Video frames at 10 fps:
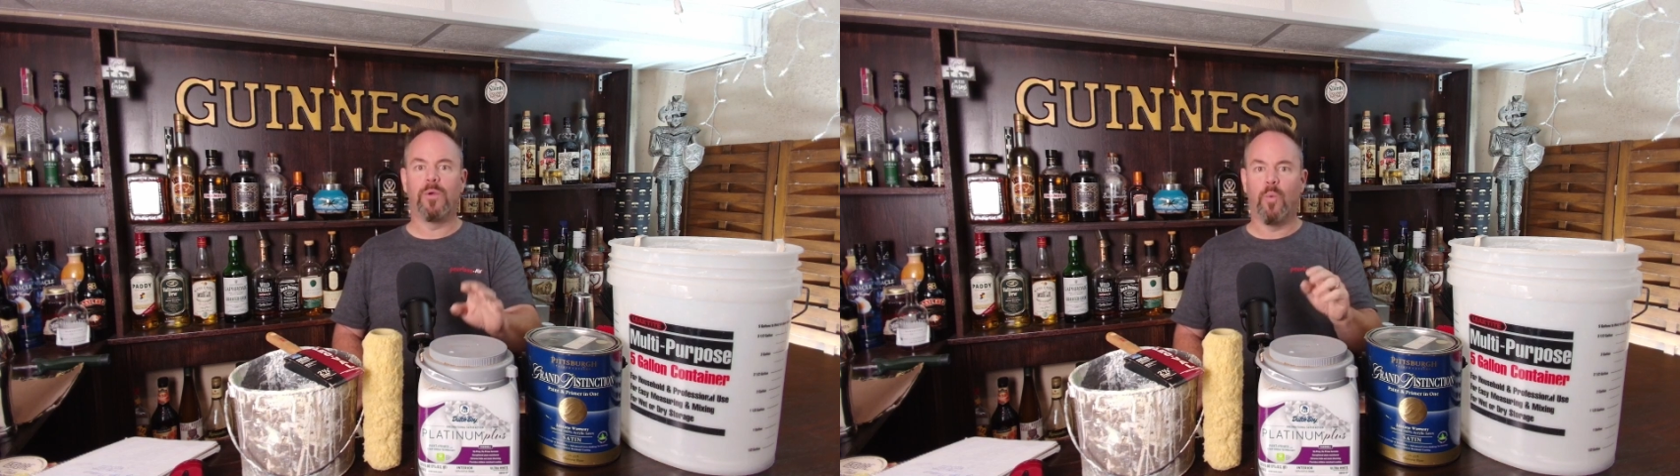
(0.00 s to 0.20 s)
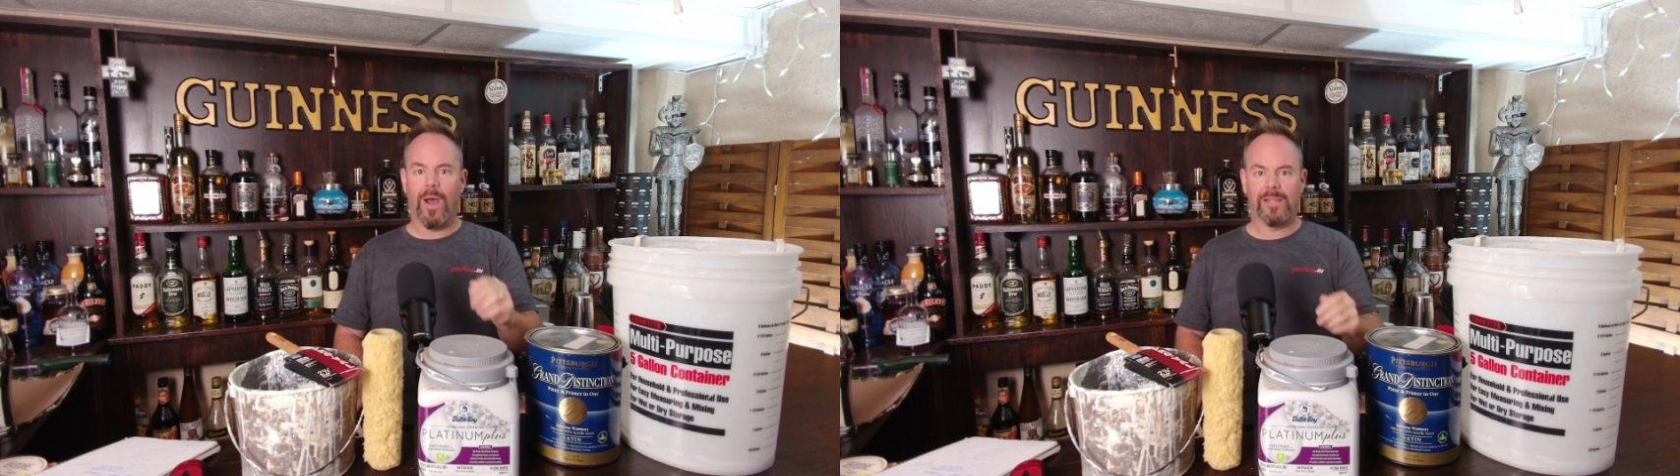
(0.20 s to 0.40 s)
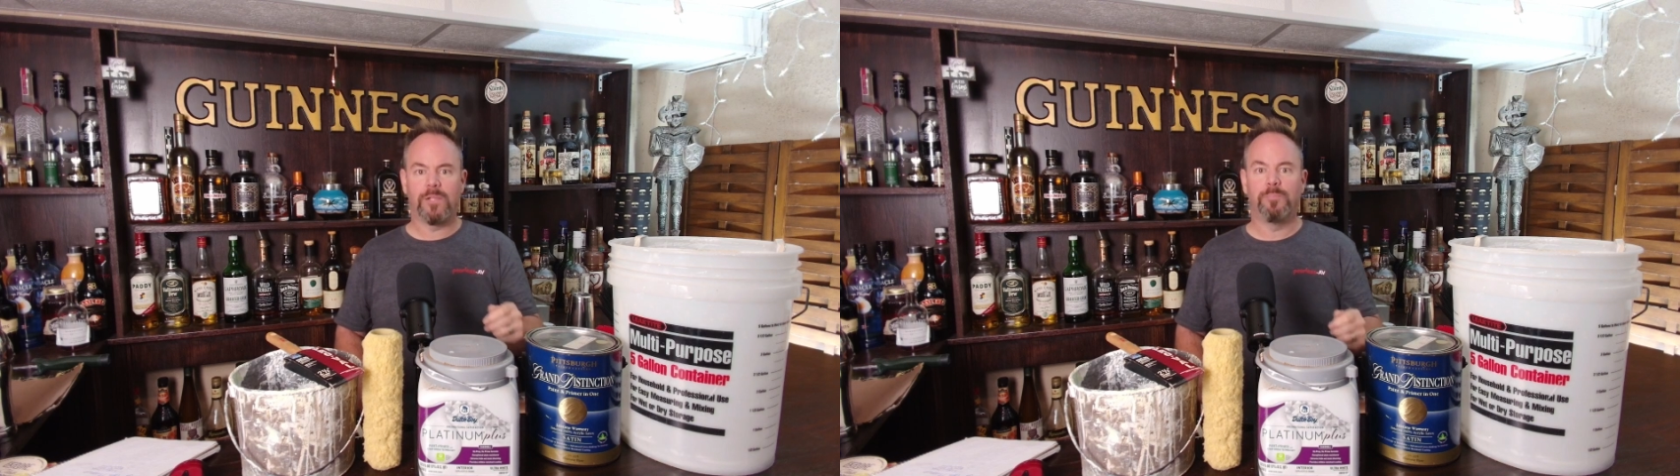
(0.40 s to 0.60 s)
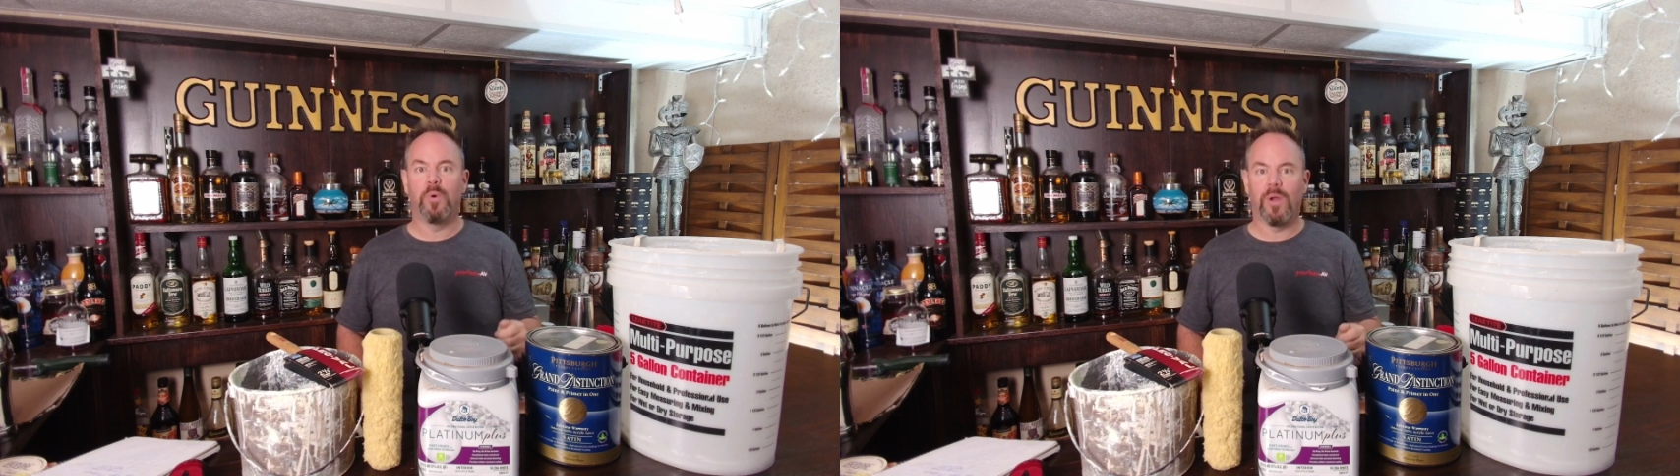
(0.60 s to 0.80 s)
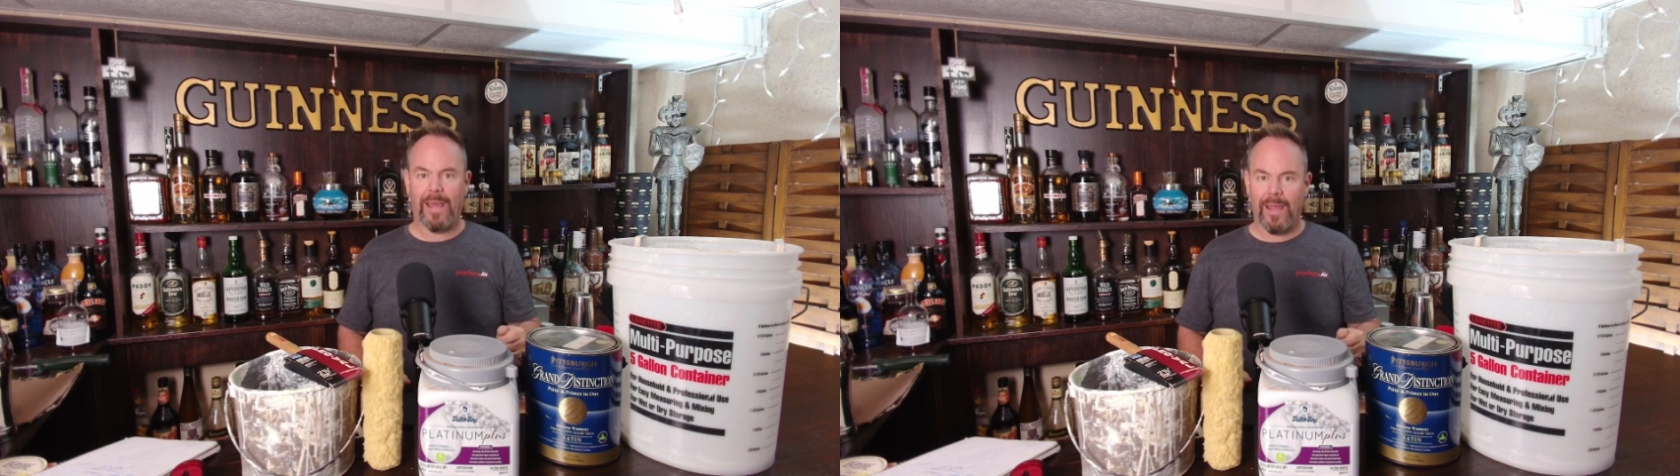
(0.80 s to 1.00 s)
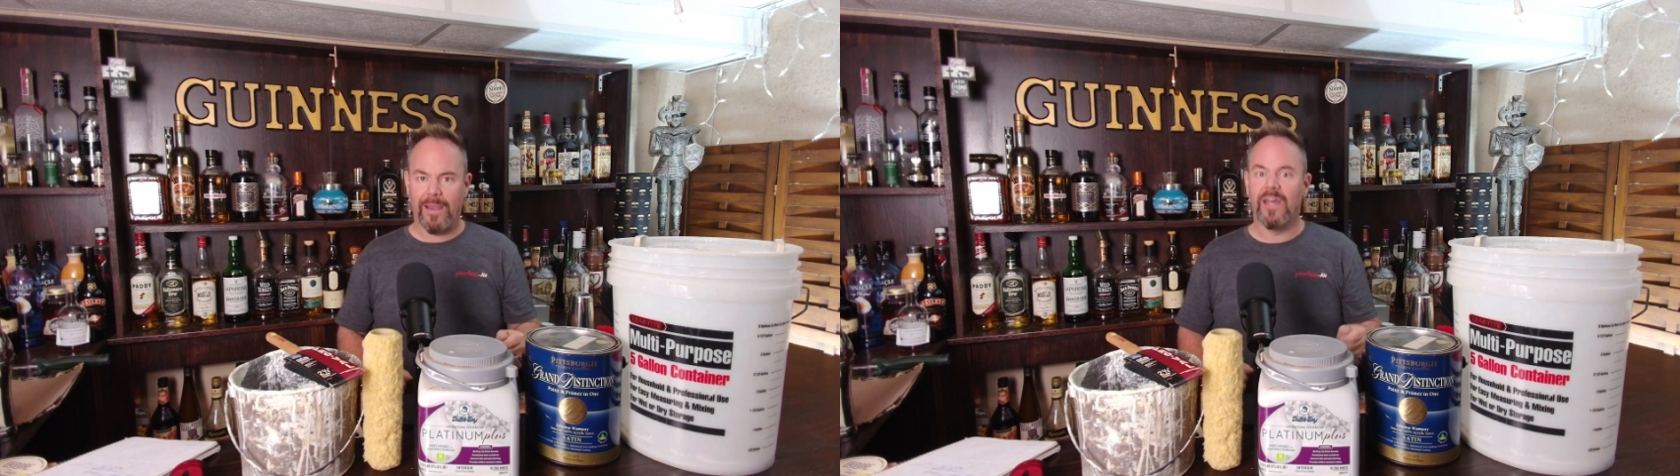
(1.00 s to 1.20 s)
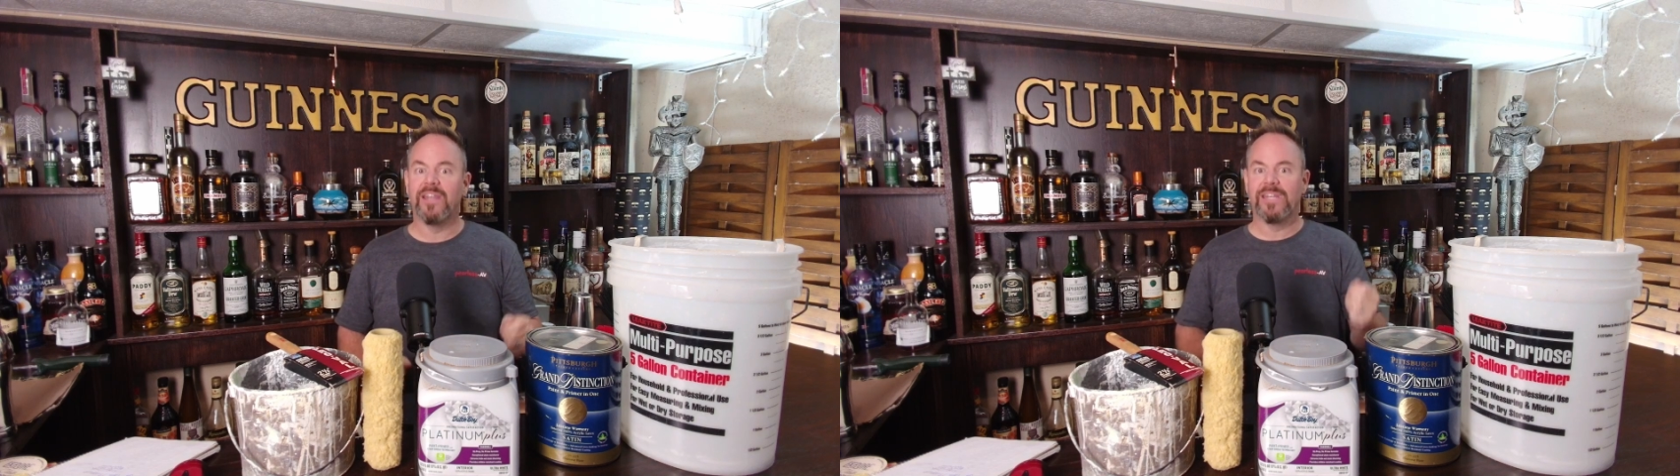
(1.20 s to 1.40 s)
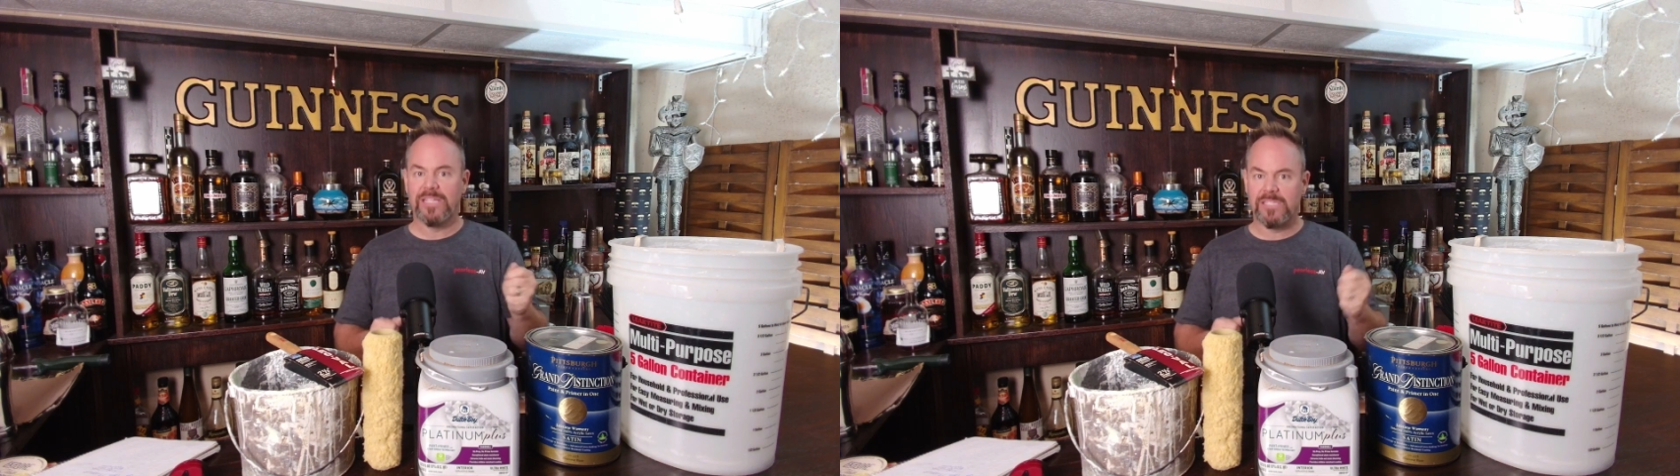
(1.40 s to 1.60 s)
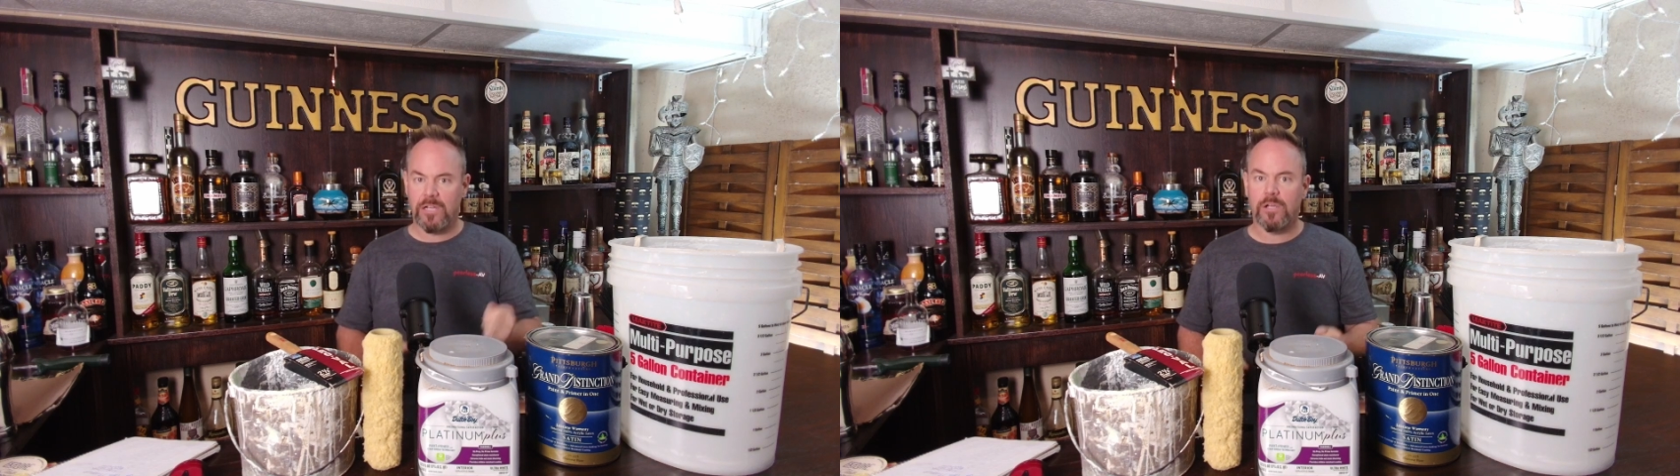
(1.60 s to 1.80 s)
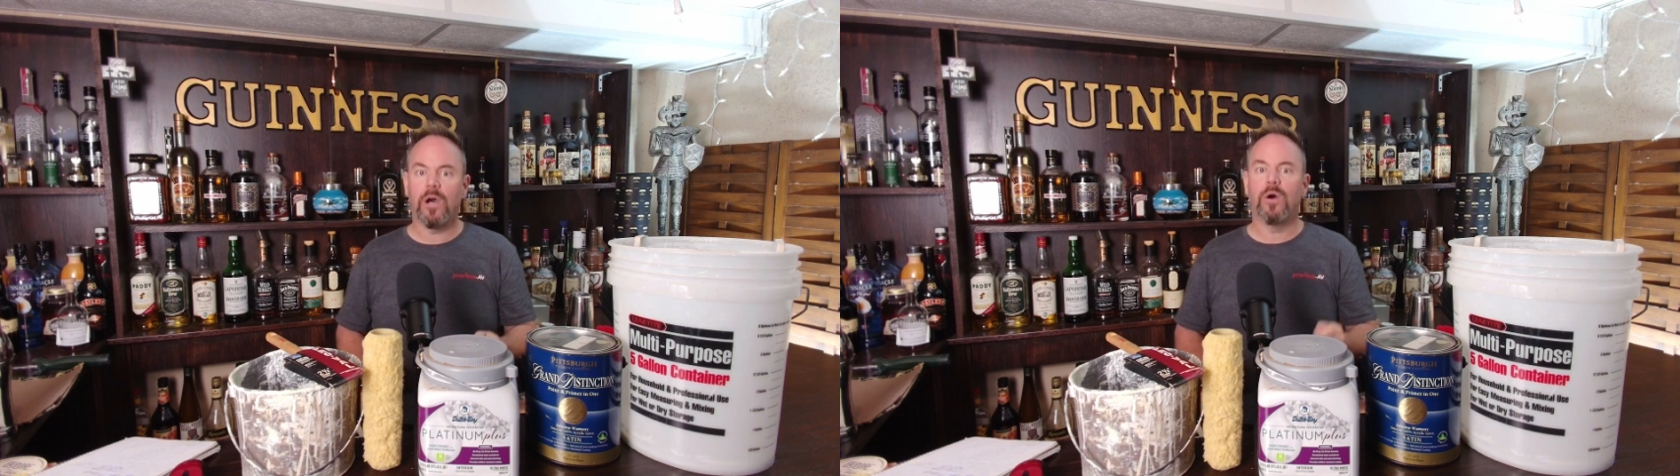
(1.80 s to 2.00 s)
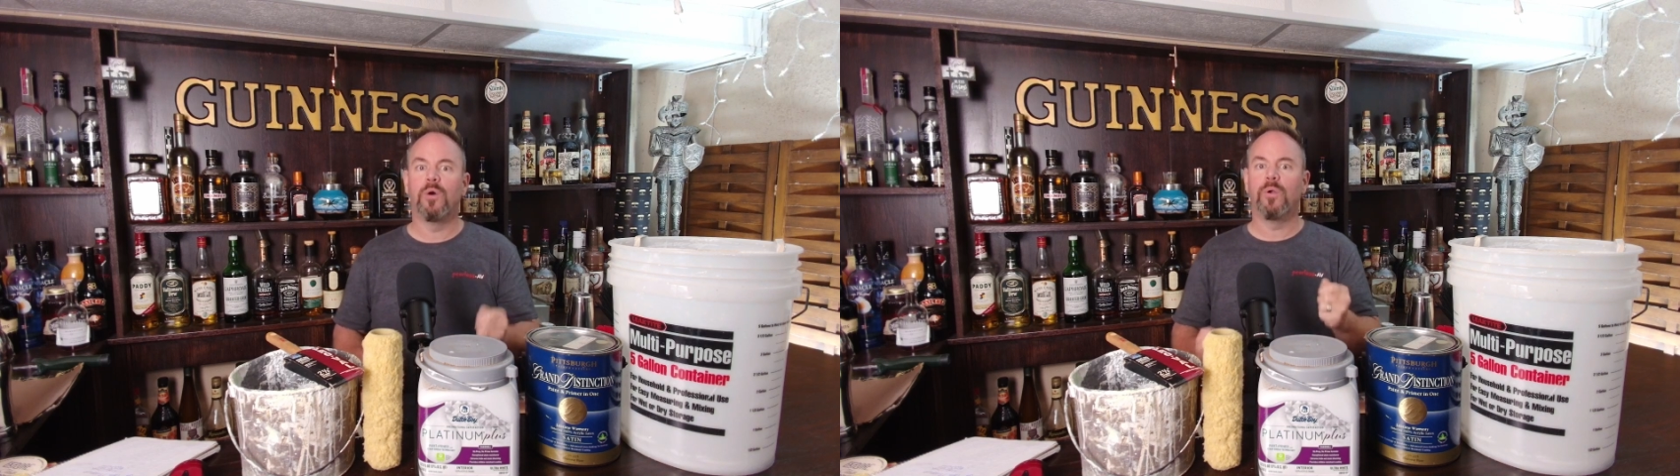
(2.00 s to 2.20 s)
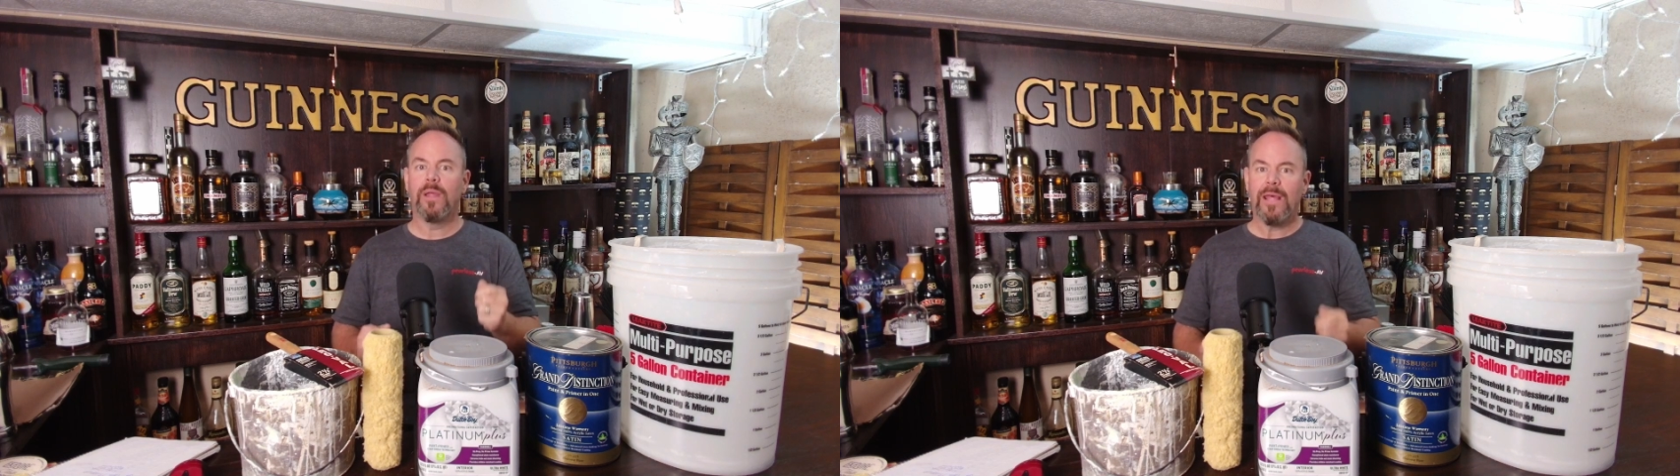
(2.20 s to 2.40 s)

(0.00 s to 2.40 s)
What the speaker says: want to put on a decent coat